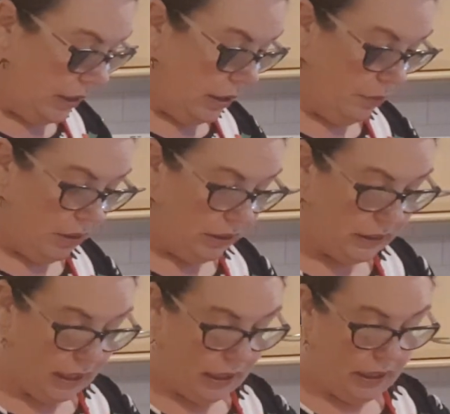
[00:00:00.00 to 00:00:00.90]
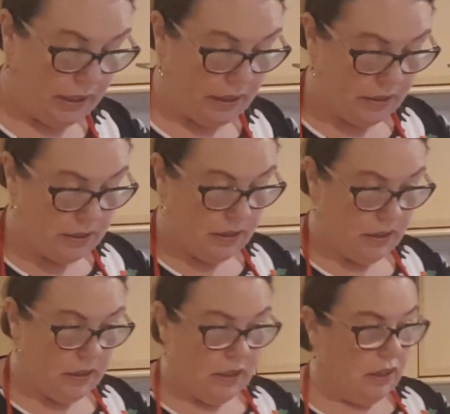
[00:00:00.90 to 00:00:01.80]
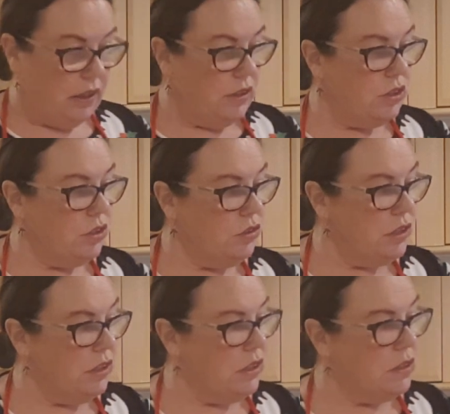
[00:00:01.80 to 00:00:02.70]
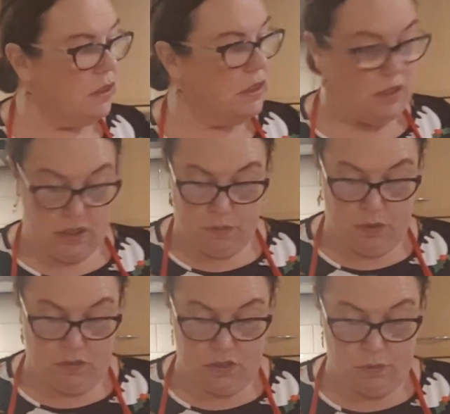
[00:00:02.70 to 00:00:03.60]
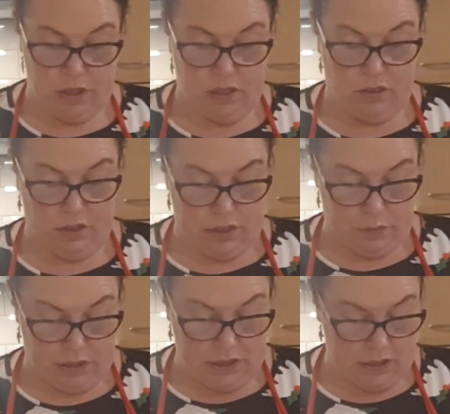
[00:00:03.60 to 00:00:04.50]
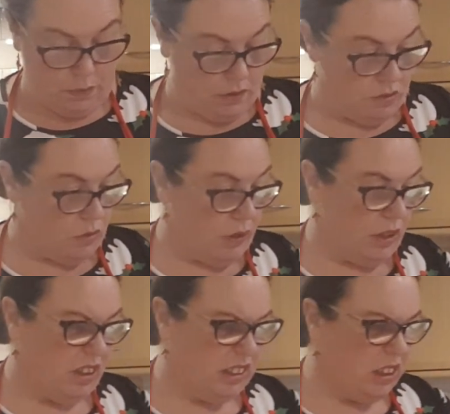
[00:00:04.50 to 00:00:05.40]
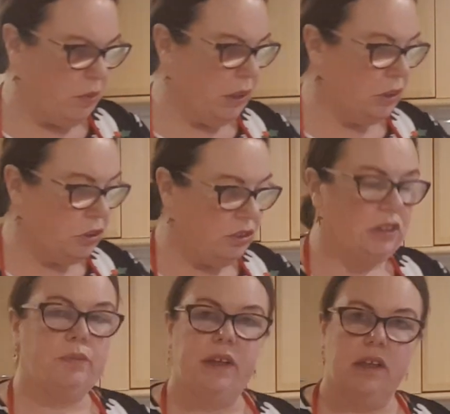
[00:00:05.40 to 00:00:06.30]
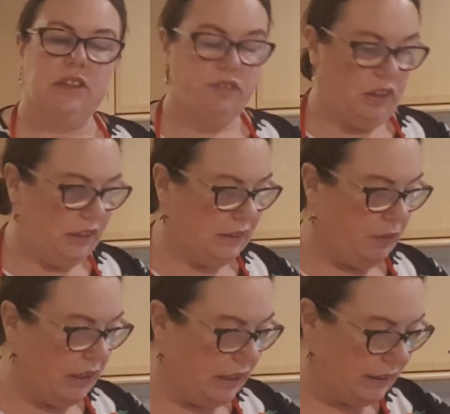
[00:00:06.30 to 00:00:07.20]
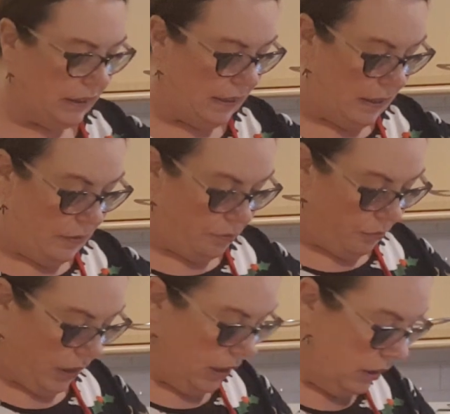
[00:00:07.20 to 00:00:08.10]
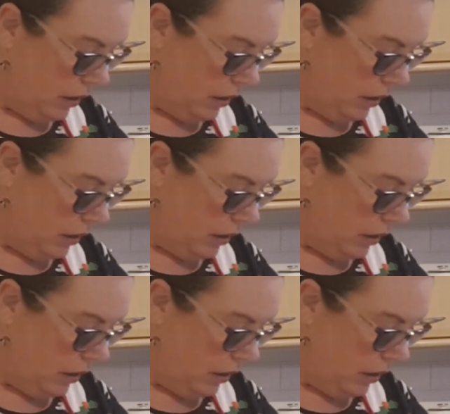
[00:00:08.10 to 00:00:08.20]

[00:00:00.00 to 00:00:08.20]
then I'm going to add a teaspoon of sweetener, a nice big teaspoon of sweetener, because I don't want it too sweet because you've got the sweetness in